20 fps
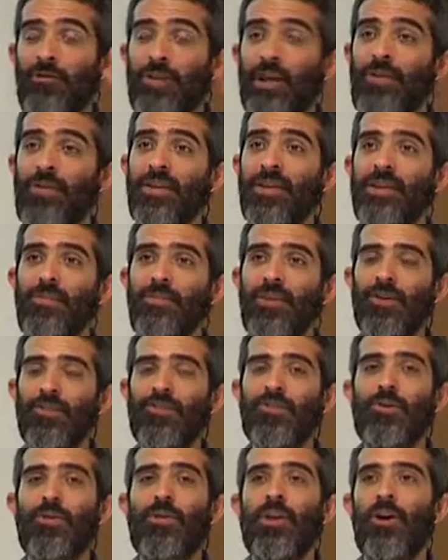write the email
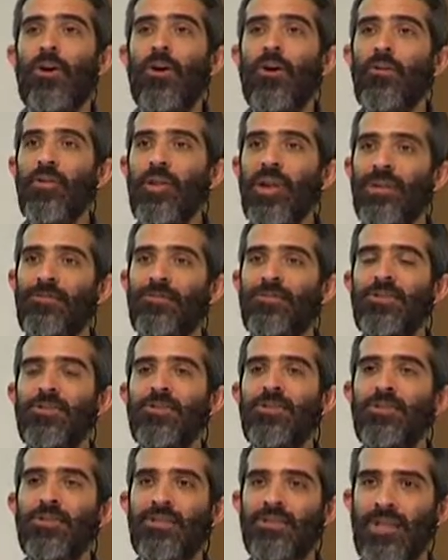so that all they have to
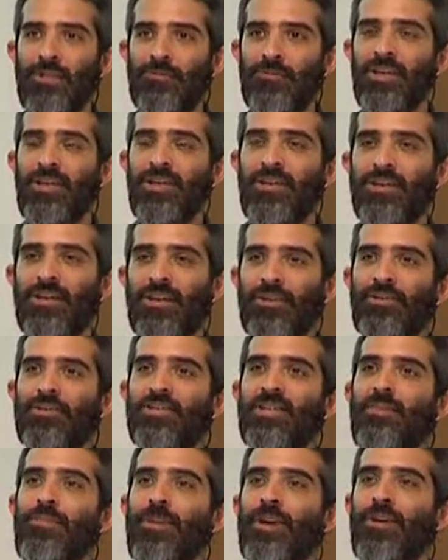do is they read it,
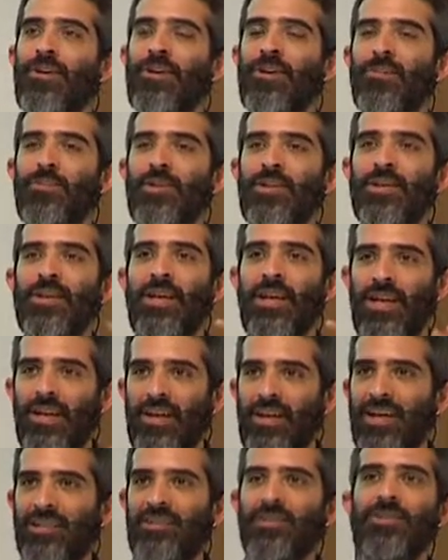understand my argument,
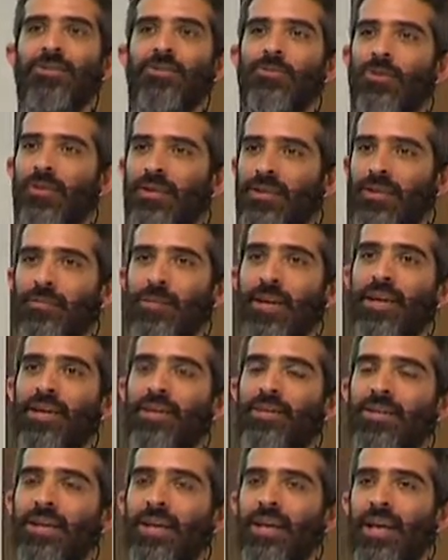and execute one
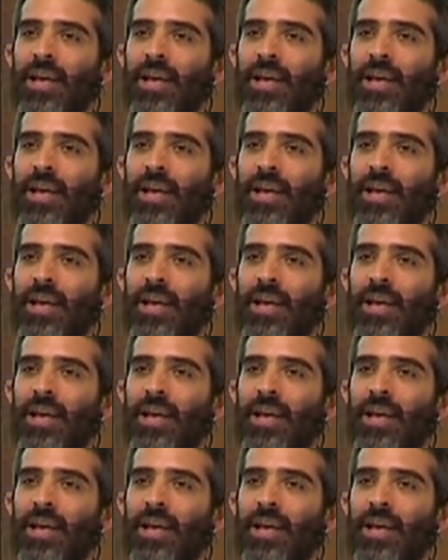command.